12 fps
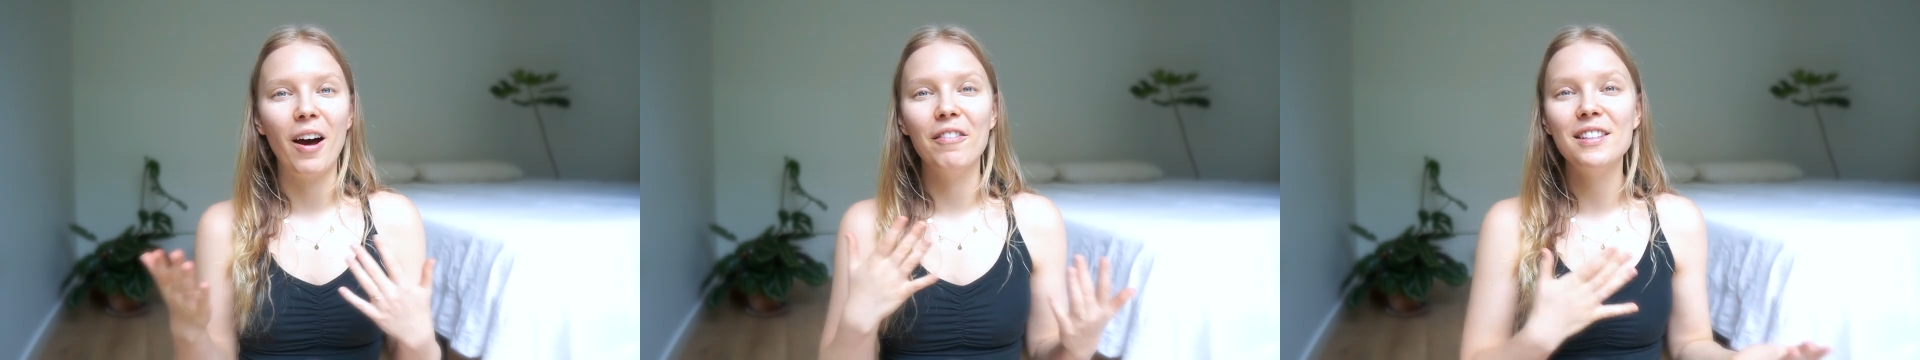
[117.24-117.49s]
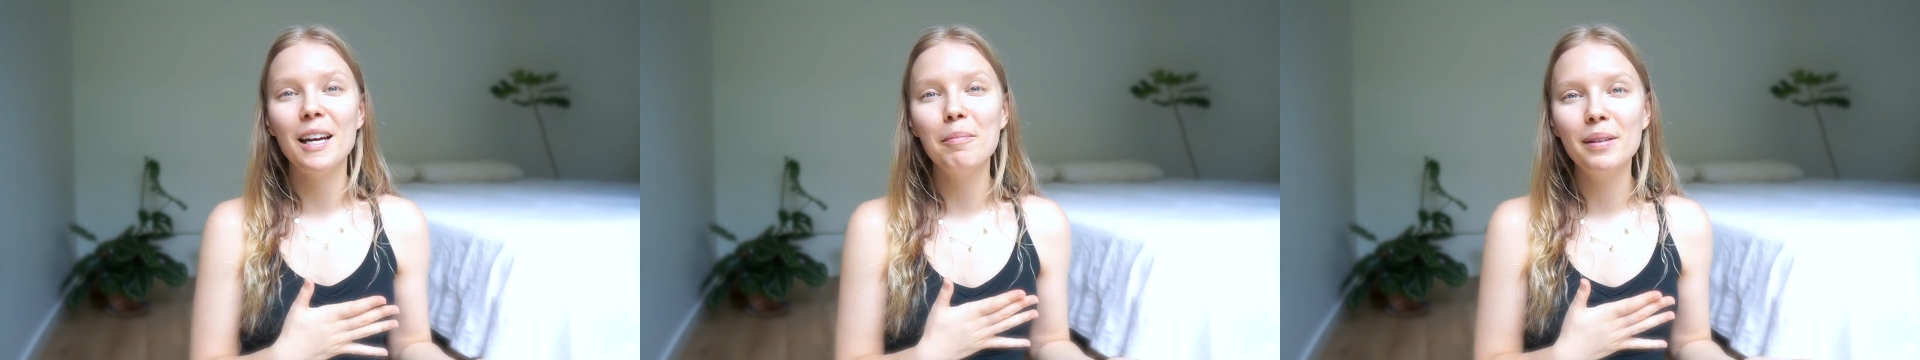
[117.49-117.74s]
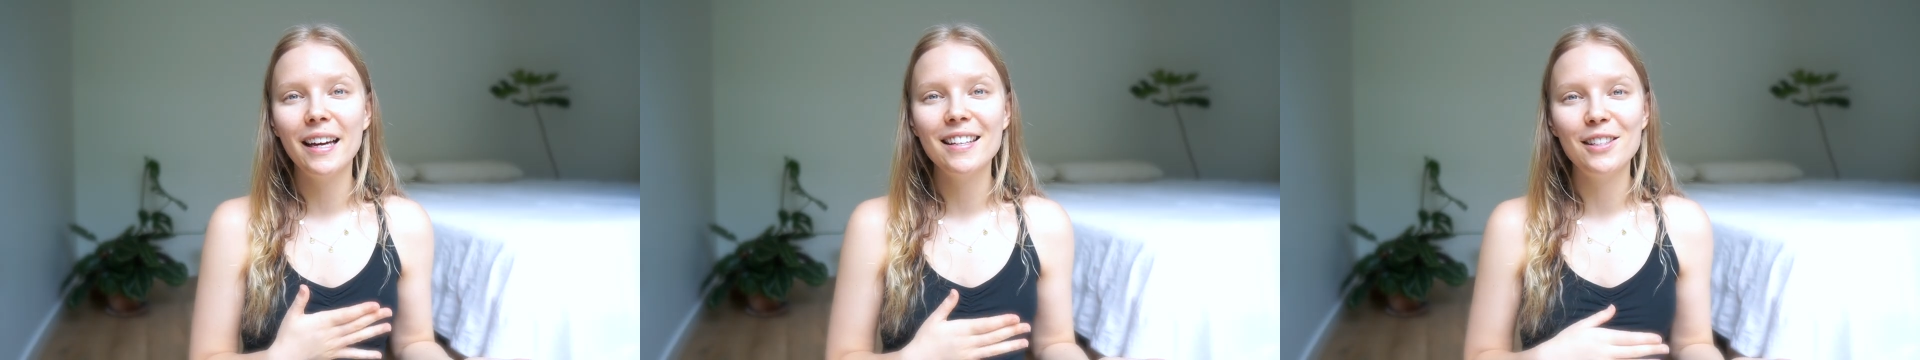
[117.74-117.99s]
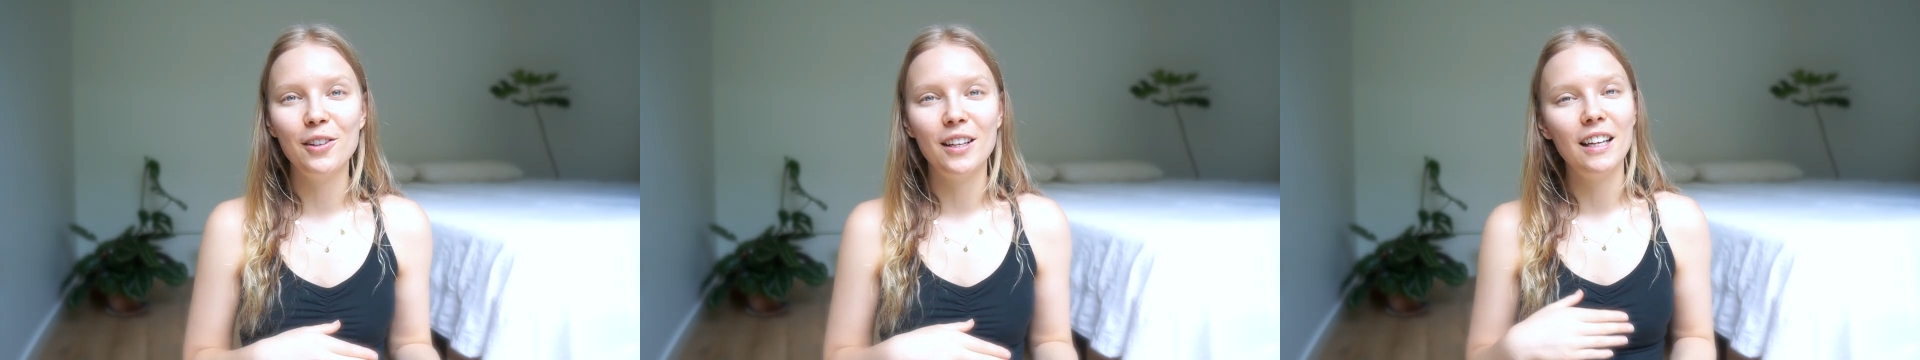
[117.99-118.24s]
have 10 plants
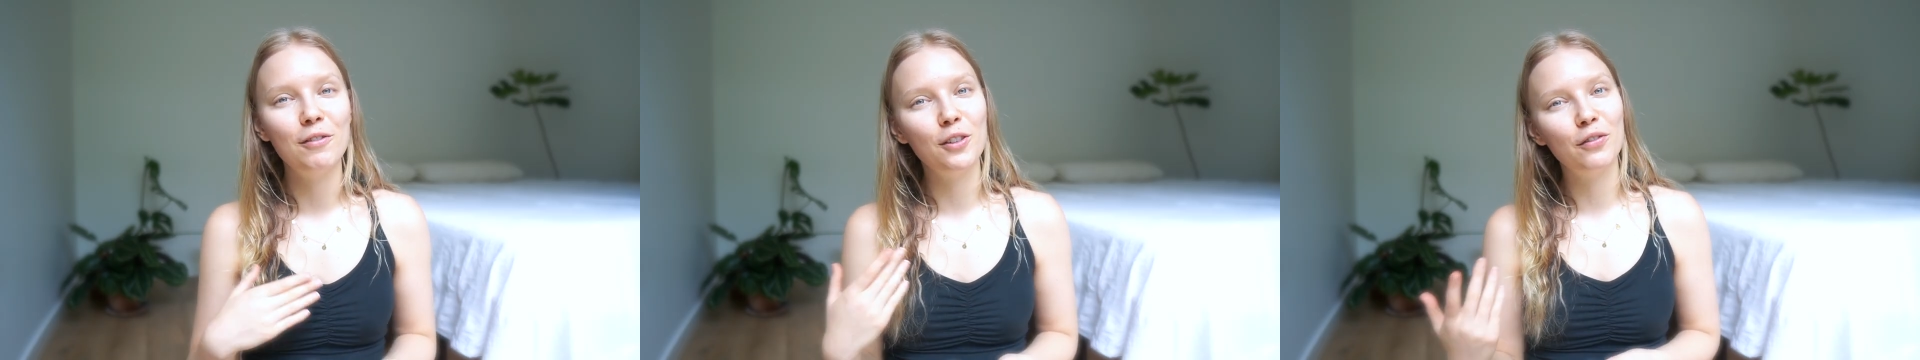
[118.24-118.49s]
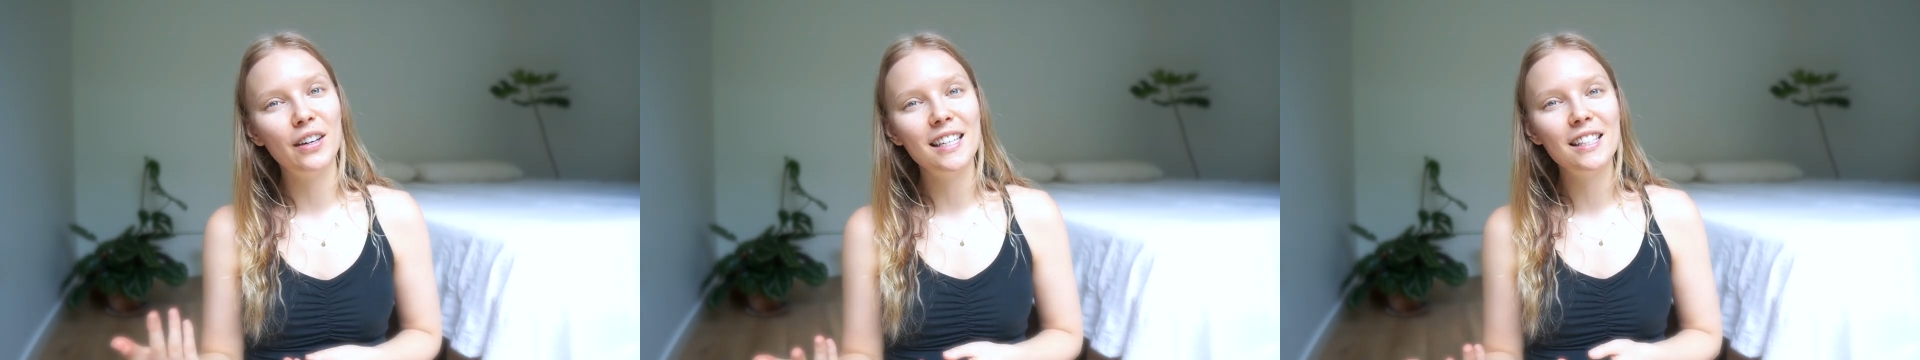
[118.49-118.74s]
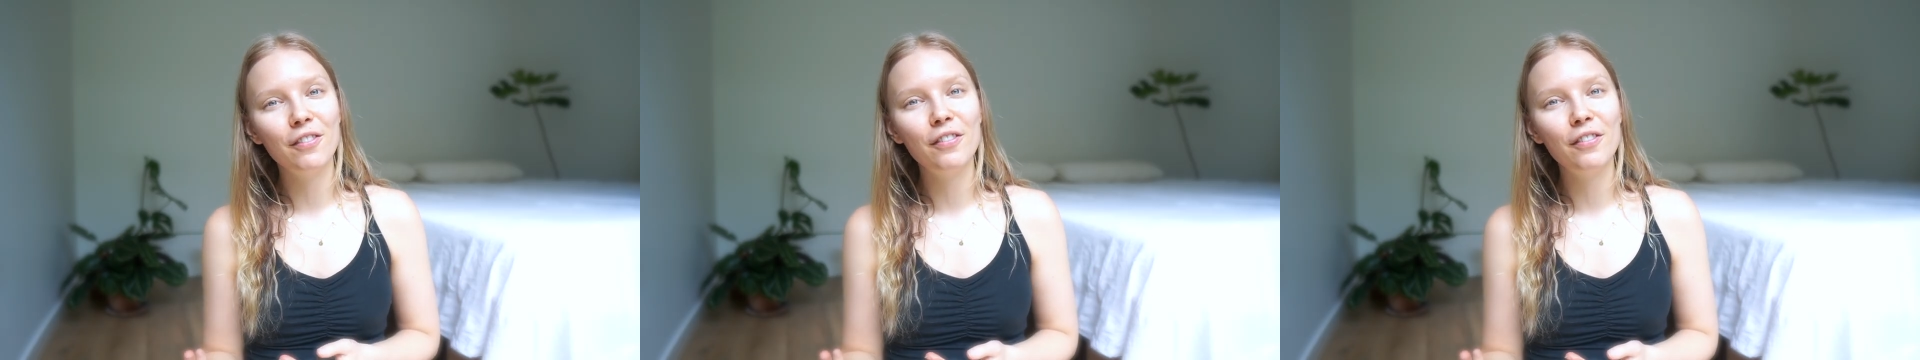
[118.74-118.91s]
that you can give to friends and